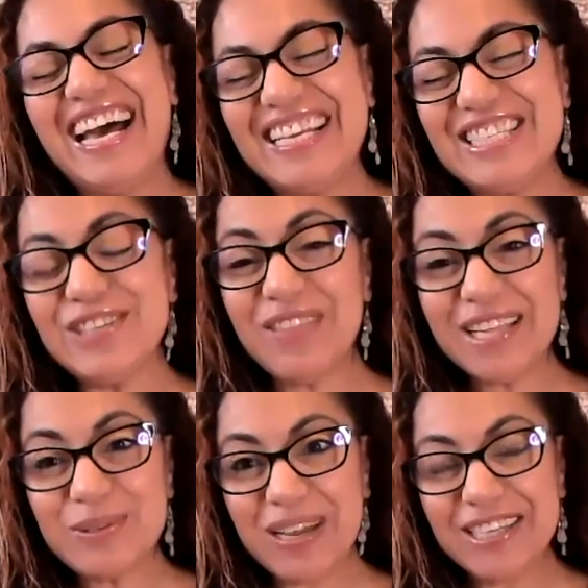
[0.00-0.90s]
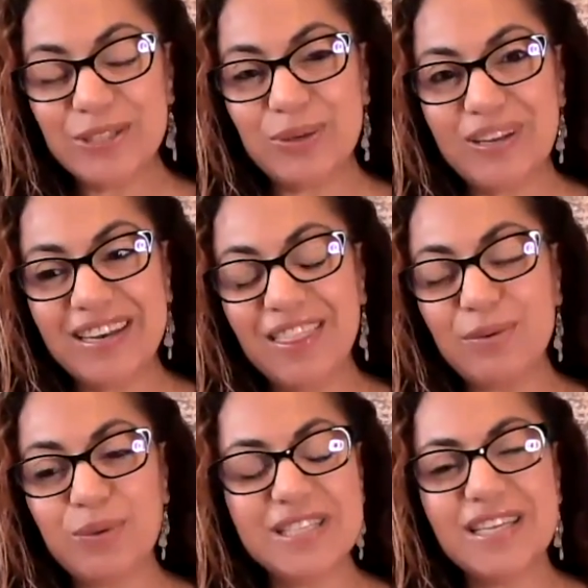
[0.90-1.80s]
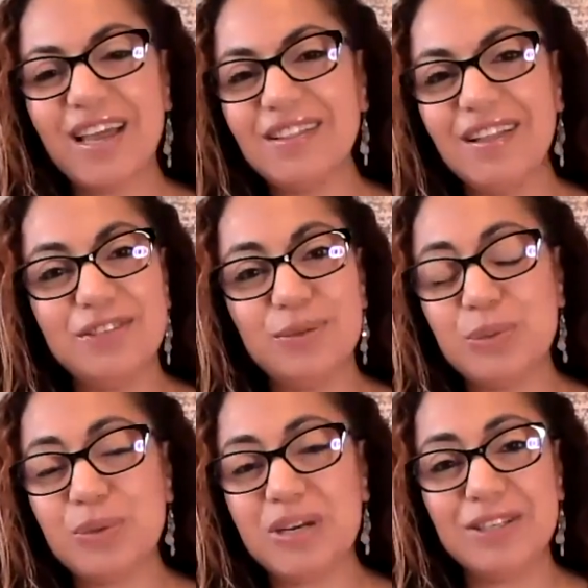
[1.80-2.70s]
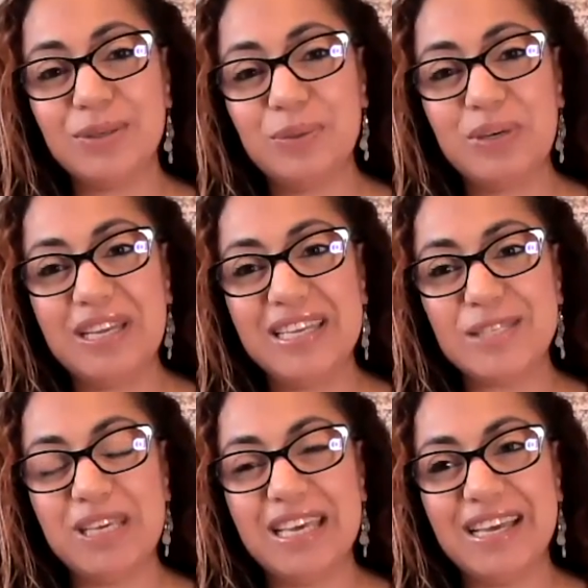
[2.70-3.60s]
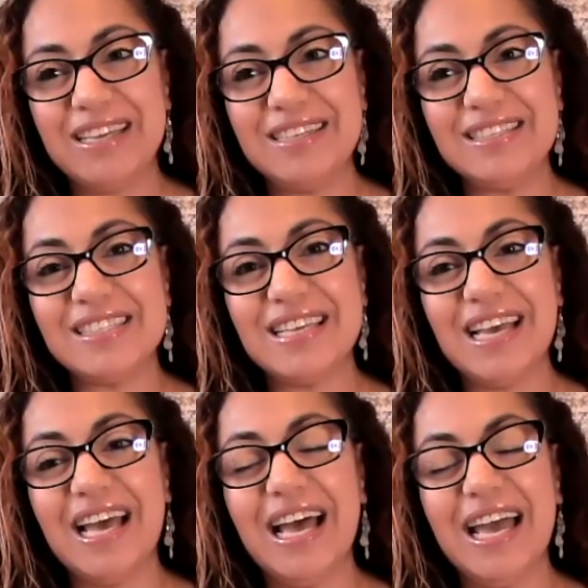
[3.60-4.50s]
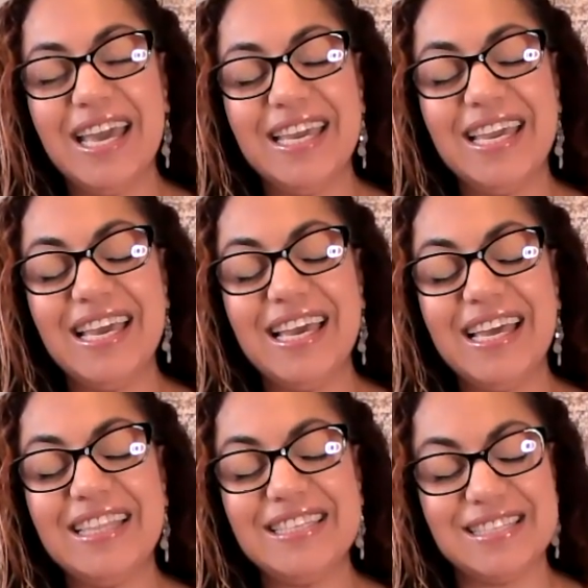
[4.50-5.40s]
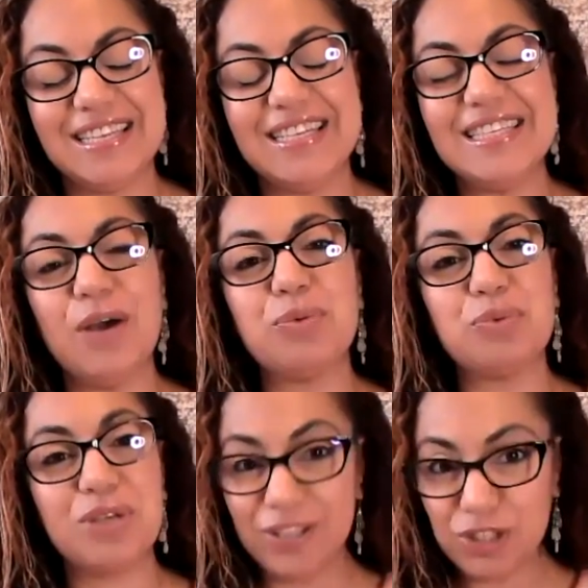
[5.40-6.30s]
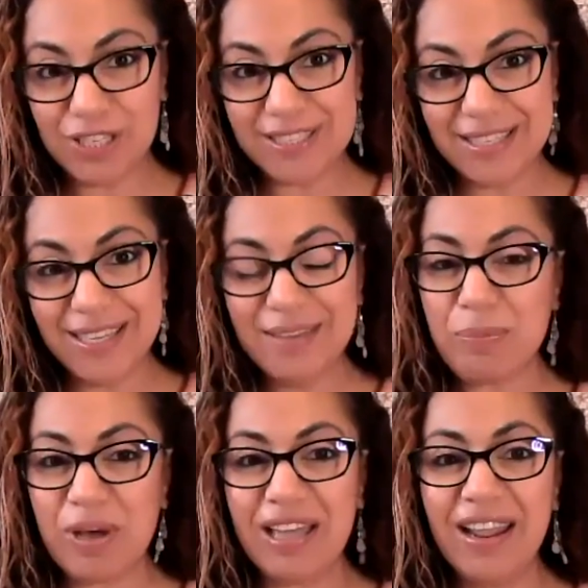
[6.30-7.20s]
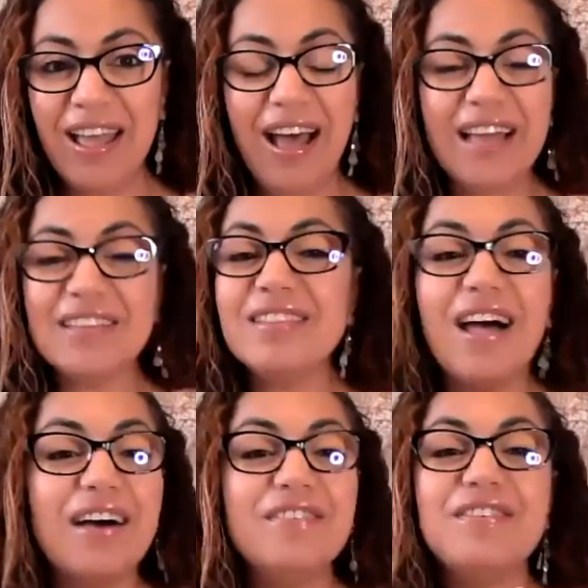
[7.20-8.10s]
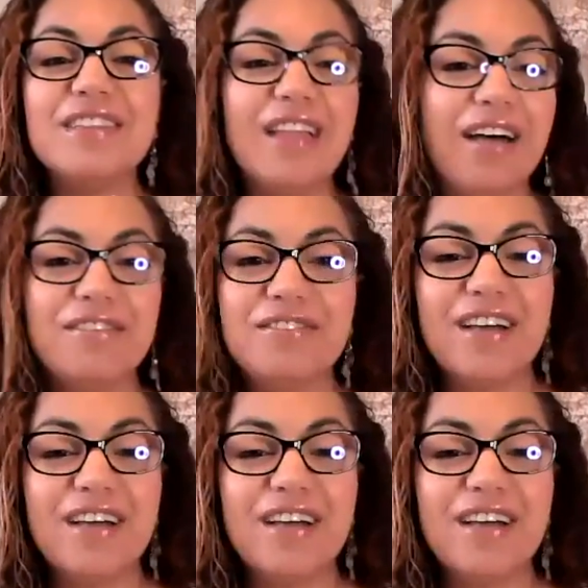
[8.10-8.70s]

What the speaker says: So that's what I do. And the reason I love doing what I do is because this is going to sound really cheesy, but I love love.